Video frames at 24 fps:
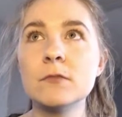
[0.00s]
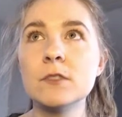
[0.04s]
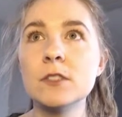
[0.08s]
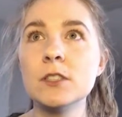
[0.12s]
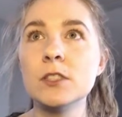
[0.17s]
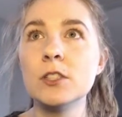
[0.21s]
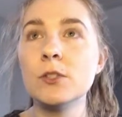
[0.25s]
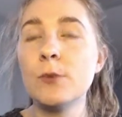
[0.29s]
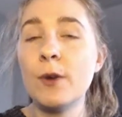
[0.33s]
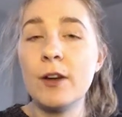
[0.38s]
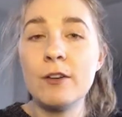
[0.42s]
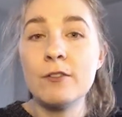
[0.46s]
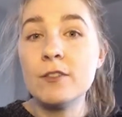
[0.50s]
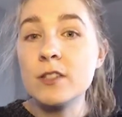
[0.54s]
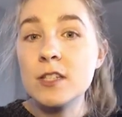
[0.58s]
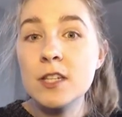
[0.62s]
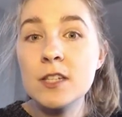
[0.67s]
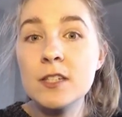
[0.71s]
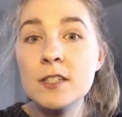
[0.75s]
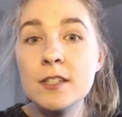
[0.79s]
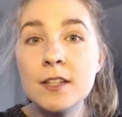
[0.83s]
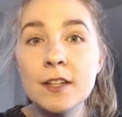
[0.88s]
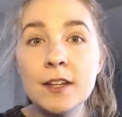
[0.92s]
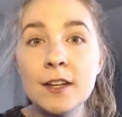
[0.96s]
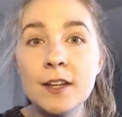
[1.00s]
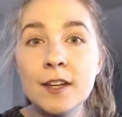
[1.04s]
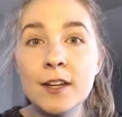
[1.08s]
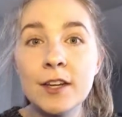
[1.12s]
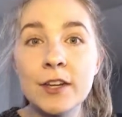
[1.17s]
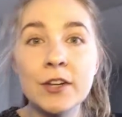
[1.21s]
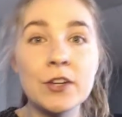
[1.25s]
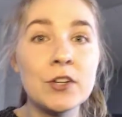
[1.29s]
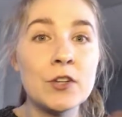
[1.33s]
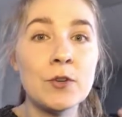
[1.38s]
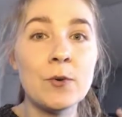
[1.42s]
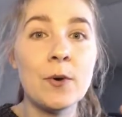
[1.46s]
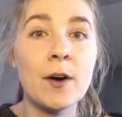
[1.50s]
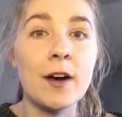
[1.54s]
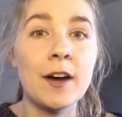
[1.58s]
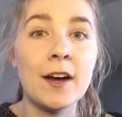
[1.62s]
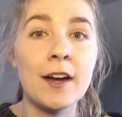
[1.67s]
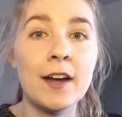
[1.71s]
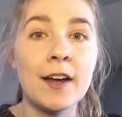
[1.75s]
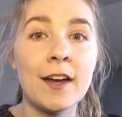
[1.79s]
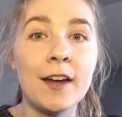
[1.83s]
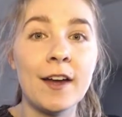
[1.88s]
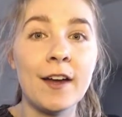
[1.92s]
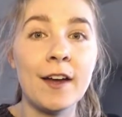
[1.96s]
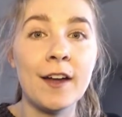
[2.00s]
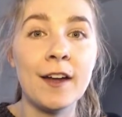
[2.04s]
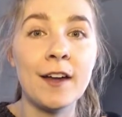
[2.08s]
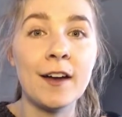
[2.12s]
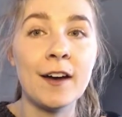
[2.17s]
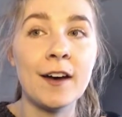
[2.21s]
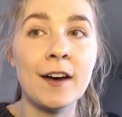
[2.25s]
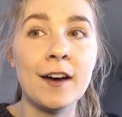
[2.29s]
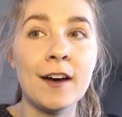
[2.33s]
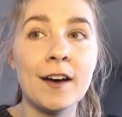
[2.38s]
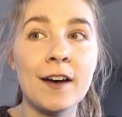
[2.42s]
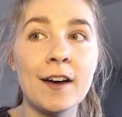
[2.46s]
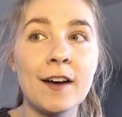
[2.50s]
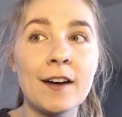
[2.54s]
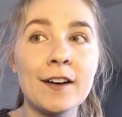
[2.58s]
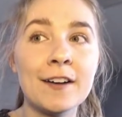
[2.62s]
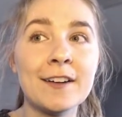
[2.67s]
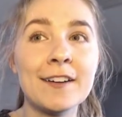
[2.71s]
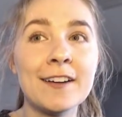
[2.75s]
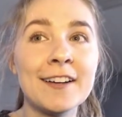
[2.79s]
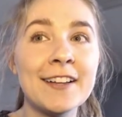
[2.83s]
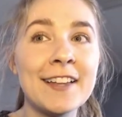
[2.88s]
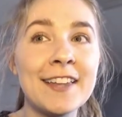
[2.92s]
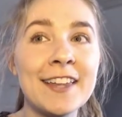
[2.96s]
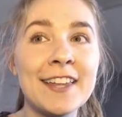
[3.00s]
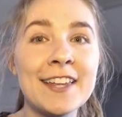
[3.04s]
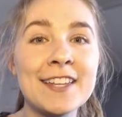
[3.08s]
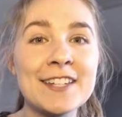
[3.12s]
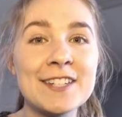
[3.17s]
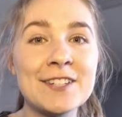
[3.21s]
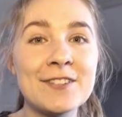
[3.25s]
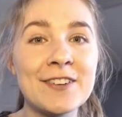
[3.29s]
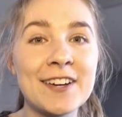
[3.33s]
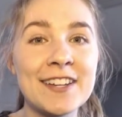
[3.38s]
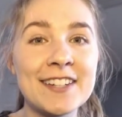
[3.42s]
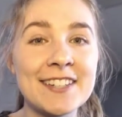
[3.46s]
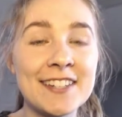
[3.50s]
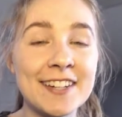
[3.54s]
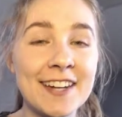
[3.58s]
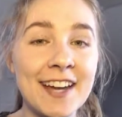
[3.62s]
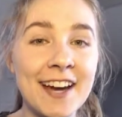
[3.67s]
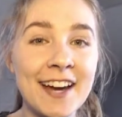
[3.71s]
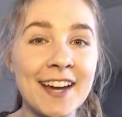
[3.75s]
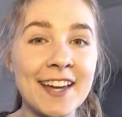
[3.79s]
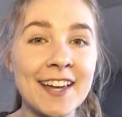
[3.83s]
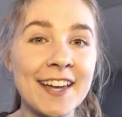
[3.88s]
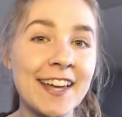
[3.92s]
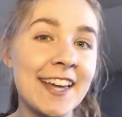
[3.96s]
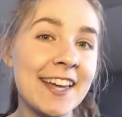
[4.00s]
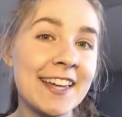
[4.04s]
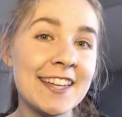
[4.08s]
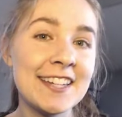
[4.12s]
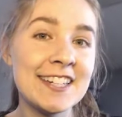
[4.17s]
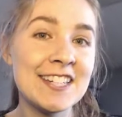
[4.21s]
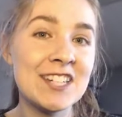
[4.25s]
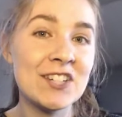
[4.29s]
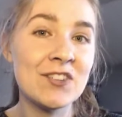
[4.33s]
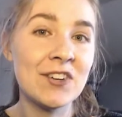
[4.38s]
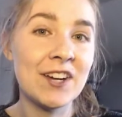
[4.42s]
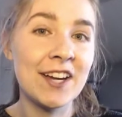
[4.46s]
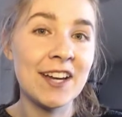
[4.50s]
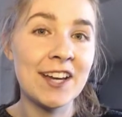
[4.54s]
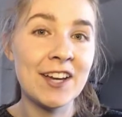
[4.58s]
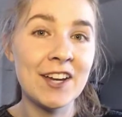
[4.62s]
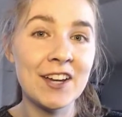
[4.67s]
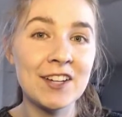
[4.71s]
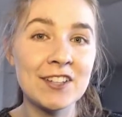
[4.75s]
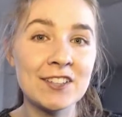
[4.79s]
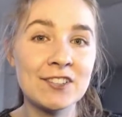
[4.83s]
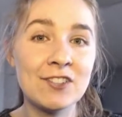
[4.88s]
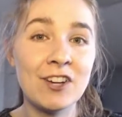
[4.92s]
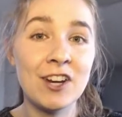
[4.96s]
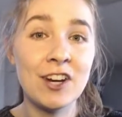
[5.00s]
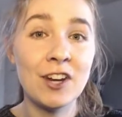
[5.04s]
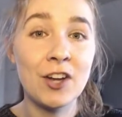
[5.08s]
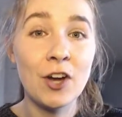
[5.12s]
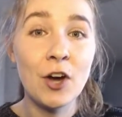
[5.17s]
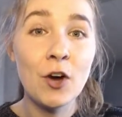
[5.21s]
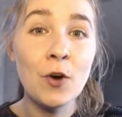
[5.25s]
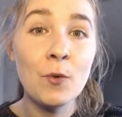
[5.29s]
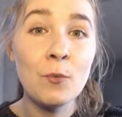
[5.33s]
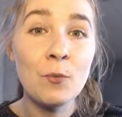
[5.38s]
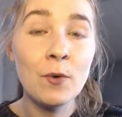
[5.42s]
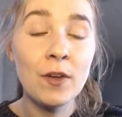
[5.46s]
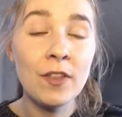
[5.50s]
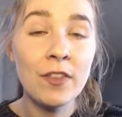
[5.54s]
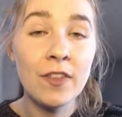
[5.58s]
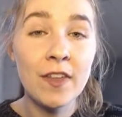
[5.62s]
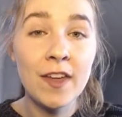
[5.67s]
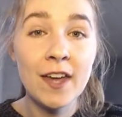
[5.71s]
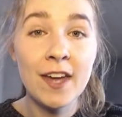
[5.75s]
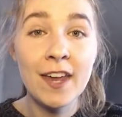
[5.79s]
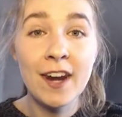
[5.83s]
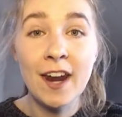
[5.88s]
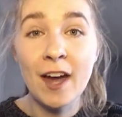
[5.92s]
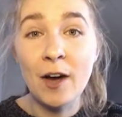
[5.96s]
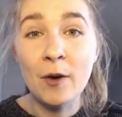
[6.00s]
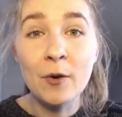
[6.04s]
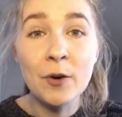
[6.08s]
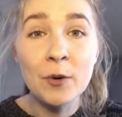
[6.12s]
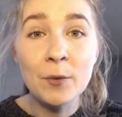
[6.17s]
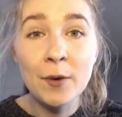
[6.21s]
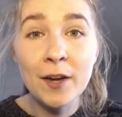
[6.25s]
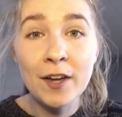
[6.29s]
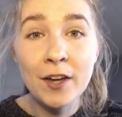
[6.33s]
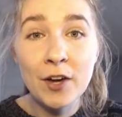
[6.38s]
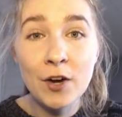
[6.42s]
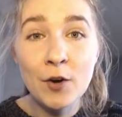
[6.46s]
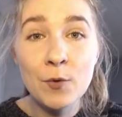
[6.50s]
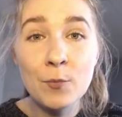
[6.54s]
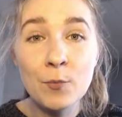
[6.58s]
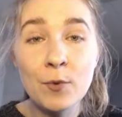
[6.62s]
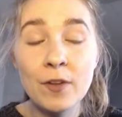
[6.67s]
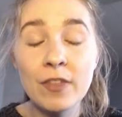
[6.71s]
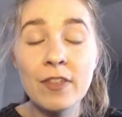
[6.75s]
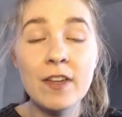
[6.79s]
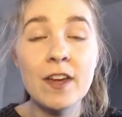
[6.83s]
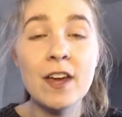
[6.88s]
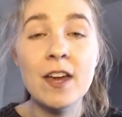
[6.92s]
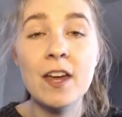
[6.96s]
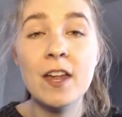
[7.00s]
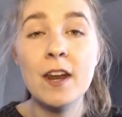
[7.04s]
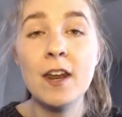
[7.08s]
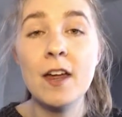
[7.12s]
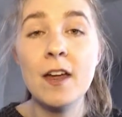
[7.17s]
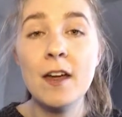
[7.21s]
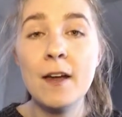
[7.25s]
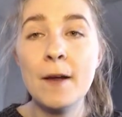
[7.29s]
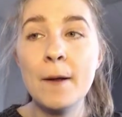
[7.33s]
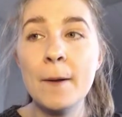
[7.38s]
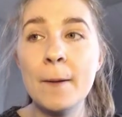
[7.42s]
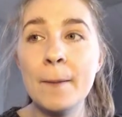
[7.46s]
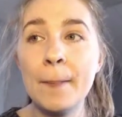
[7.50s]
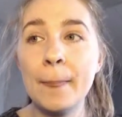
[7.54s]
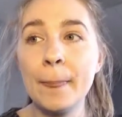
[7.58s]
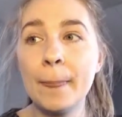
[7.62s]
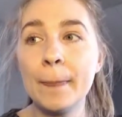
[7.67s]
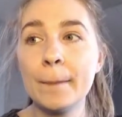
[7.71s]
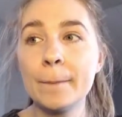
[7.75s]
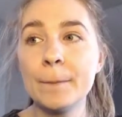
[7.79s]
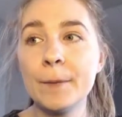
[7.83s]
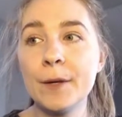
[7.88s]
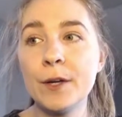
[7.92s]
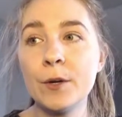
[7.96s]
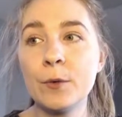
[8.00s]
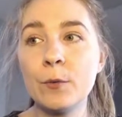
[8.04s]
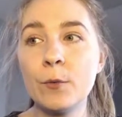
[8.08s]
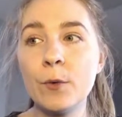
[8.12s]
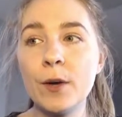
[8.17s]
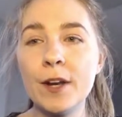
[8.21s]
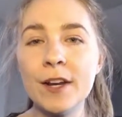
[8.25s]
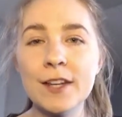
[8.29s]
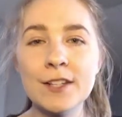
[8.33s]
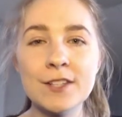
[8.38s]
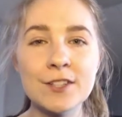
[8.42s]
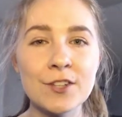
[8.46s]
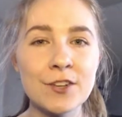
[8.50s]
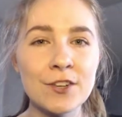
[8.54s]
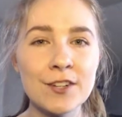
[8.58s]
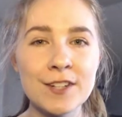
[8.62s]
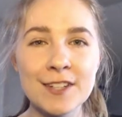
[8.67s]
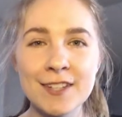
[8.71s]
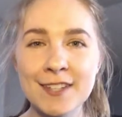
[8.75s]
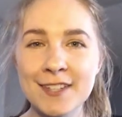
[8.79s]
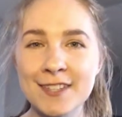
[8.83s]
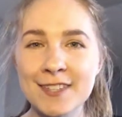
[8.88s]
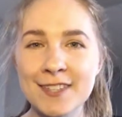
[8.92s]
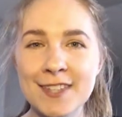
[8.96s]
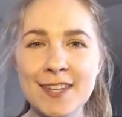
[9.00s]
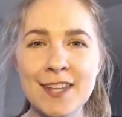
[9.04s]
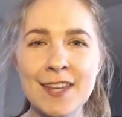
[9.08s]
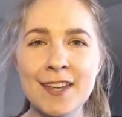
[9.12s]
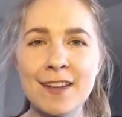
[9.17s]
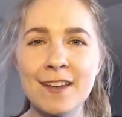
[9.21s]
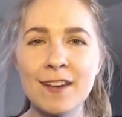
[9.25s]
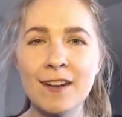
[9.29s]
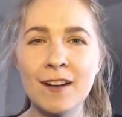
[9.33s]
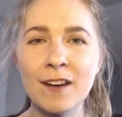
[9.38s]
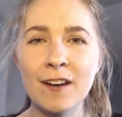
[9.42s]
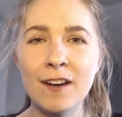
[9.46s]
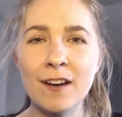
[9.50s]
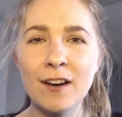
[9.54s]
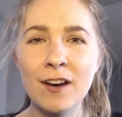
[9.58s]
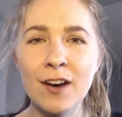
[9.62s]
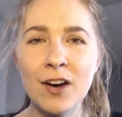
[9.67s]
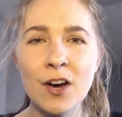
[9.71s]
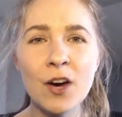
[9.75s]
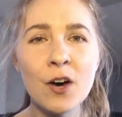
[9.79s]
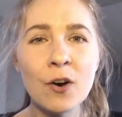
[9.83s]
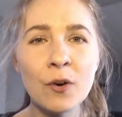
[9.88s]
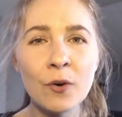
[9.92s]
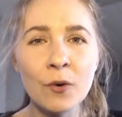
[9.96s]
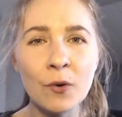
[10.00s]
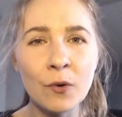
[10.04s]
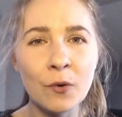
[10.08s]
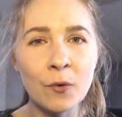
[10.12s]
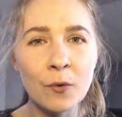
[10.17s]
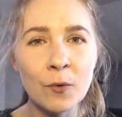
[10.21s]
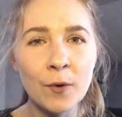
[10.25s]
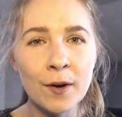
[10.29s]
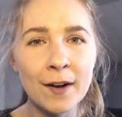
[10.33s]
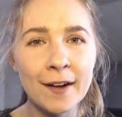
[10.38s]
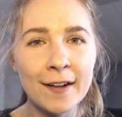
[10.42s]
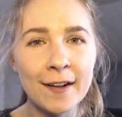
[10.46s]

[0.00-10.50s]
do I resist it? Do I do I deny it? Do I try to cope with it? How do I cope with it? But when I started to see, oh,